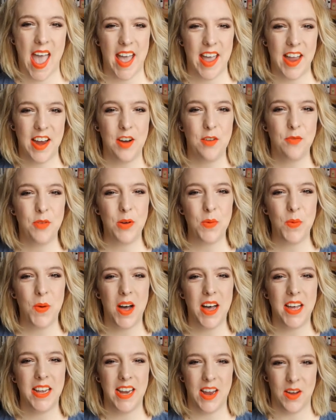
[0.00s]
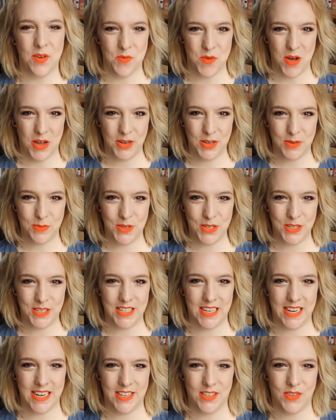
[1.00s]
Hey everyone and welcome to
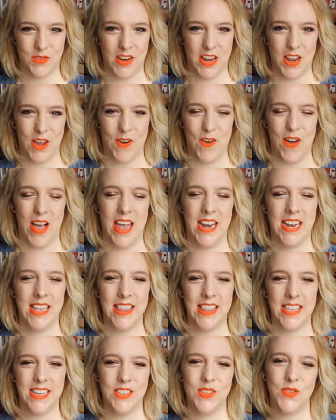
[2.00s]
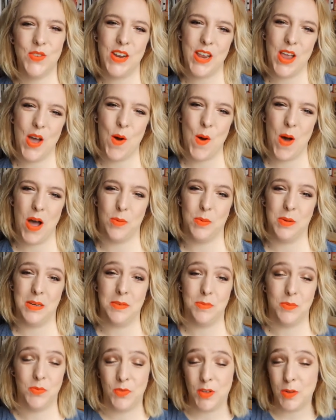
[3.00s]
today's video and in this video I
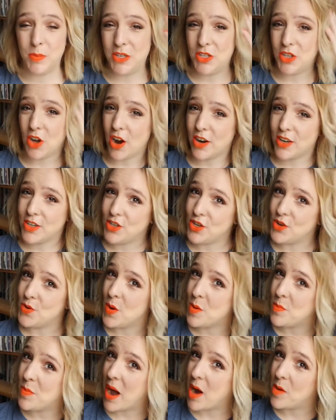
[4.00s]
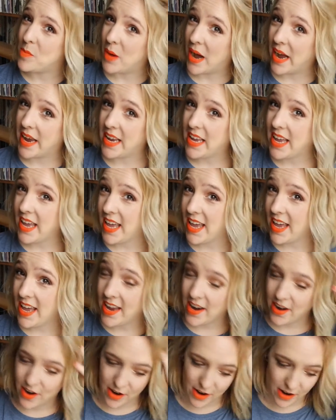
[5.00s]
will be talking to you about my
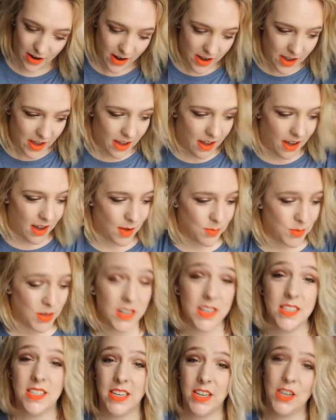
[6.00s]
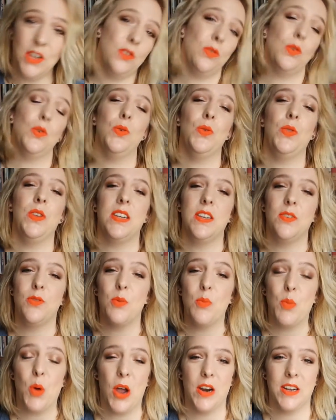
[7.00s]
hair. I'm gonna take you through the
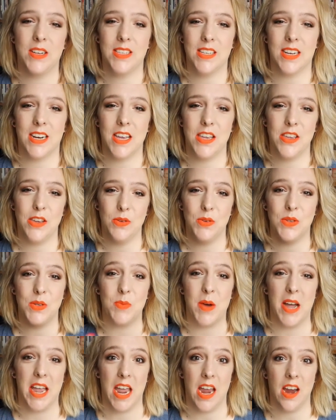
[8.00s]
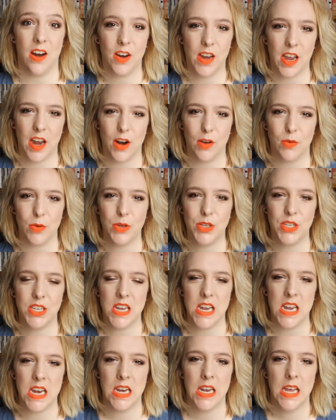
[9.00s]
different products that I use in my hair care
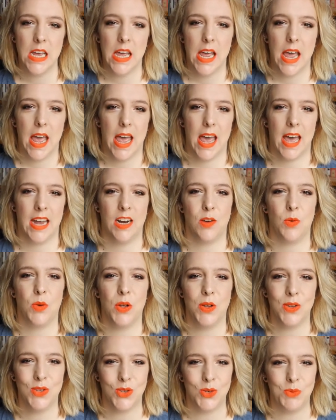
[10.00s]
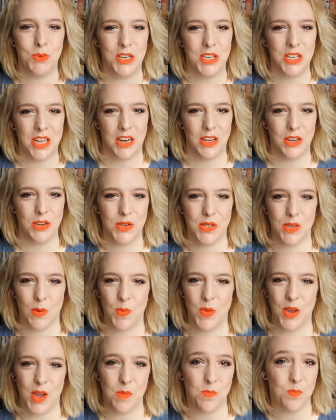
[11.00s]
routine and I will also be telling you
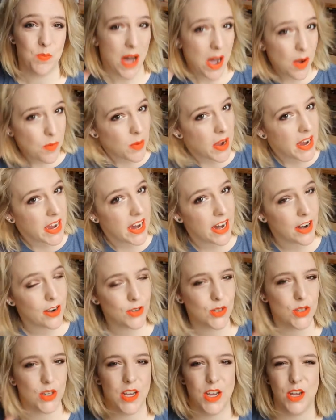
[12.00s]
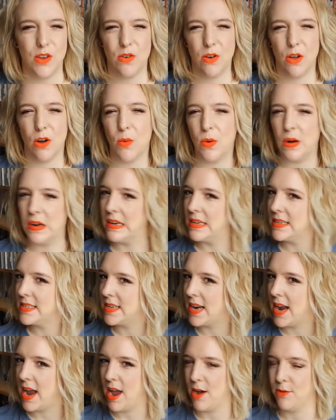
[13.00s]
something about my hair so that you know what it
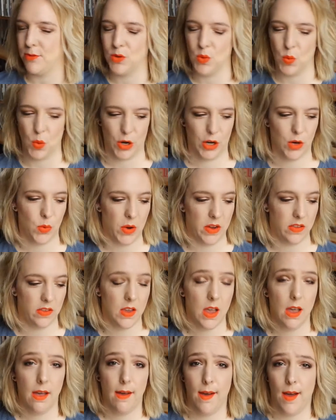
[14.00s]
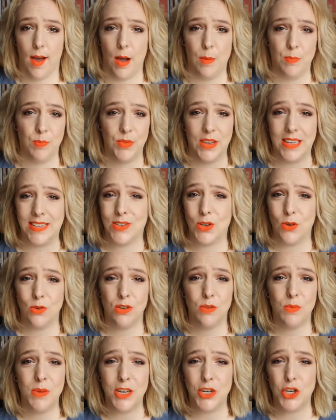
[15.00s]
is that I have to work with. Um, it's
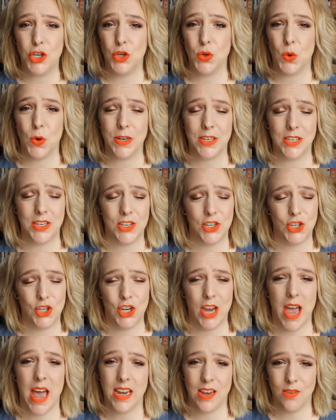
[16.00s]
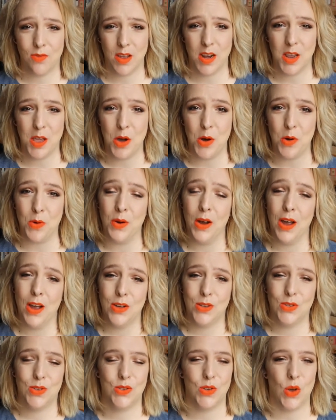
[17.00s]
going to be a short chatty video
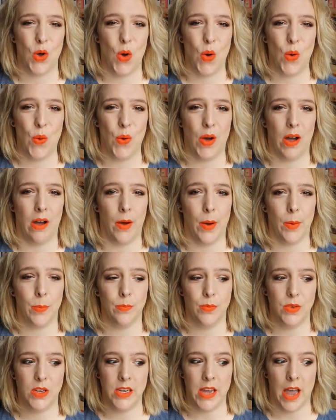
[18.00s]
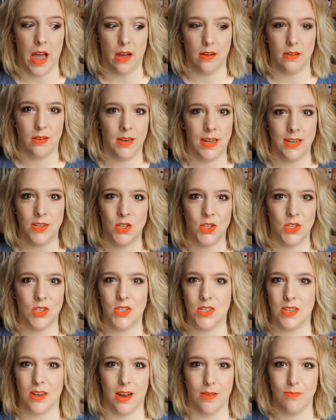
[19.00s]
so um, yeah let's
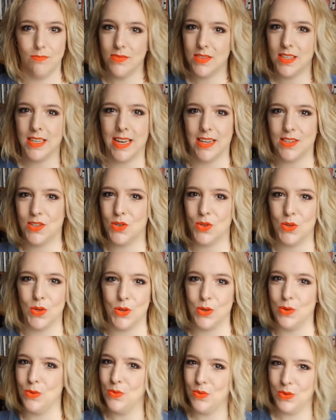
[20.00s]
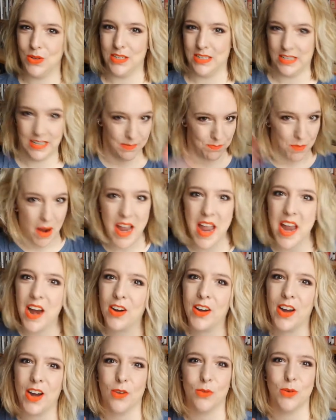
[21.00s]
just uh, get to the, my
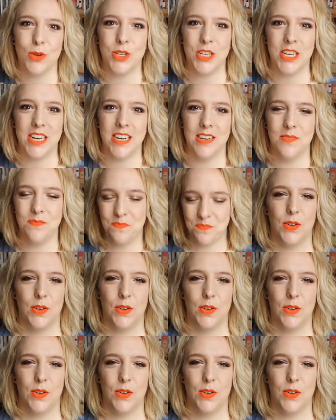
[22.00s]
hair care routine.